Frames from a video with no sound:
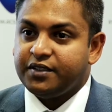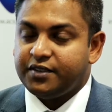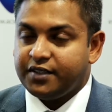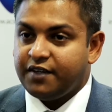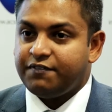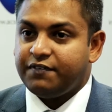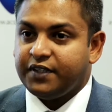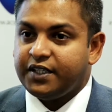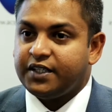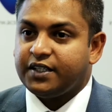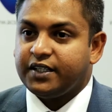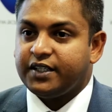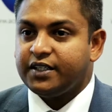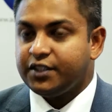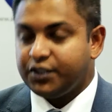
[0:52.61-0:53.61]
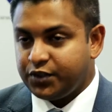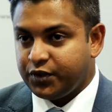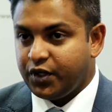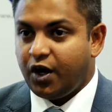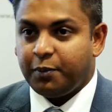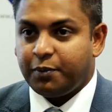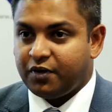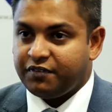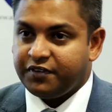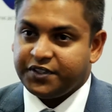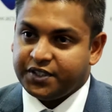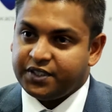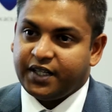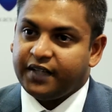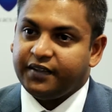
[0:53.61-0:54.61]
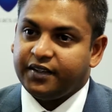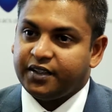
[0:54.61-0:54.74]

definitely, to your profession and the